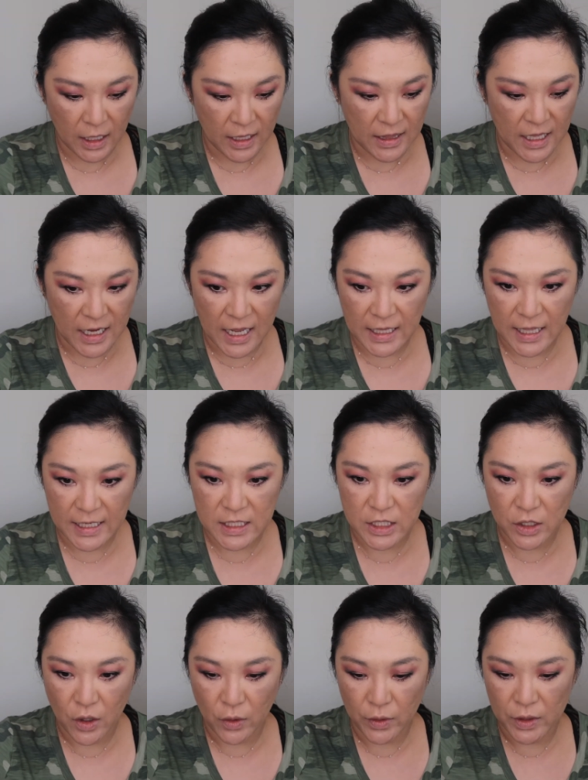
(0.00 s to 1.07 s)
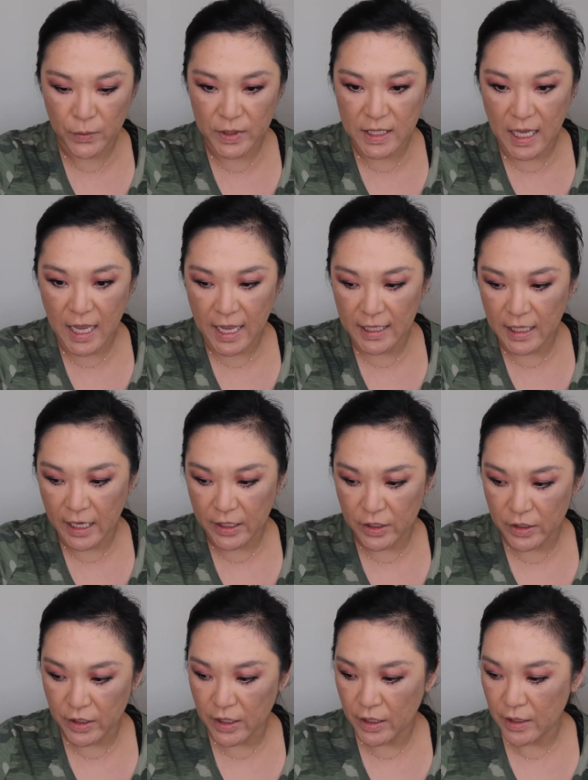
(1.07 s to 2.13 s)
And then I like to go in with a
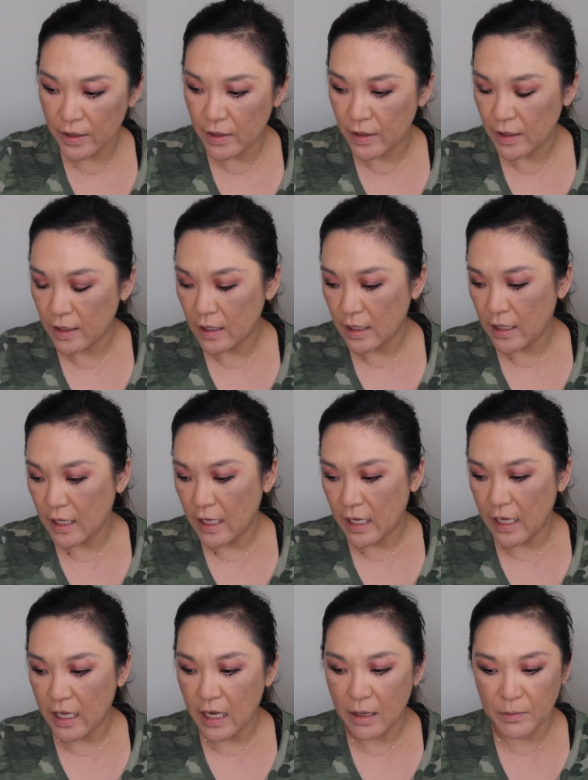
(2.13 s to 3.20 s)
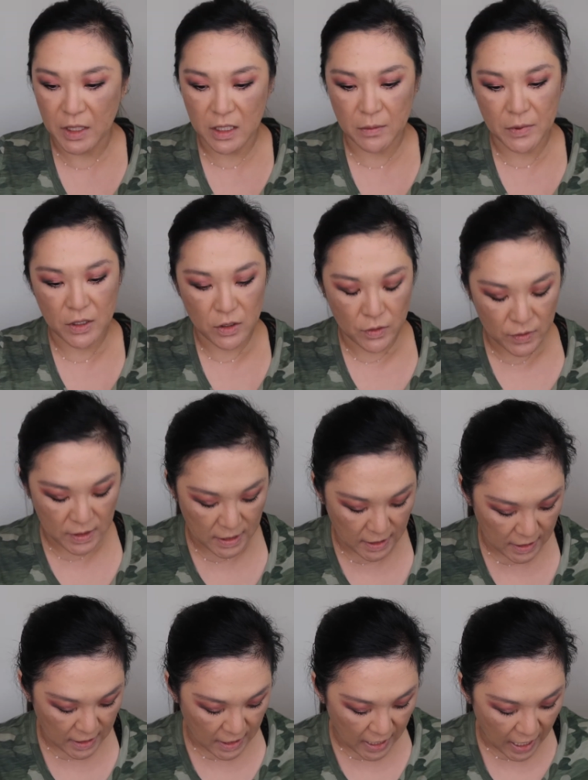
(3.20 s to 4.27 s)
highlighter. And I'm going to be
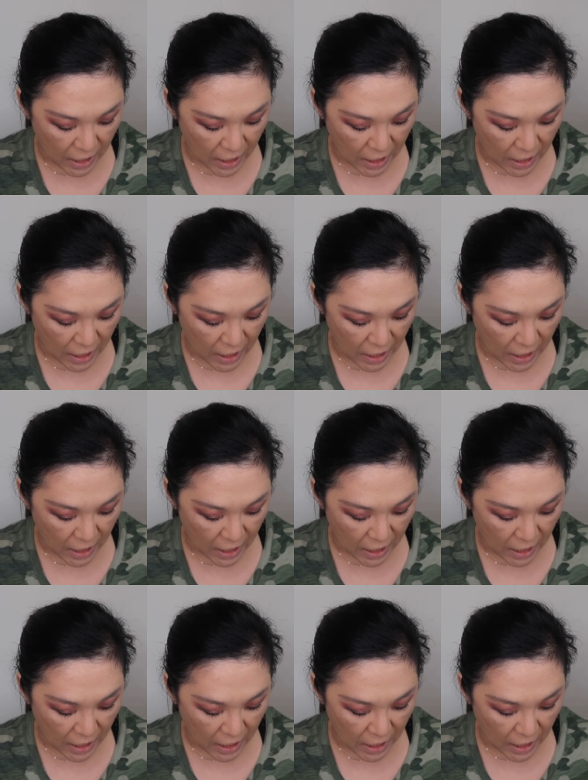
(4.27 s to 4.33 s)
using the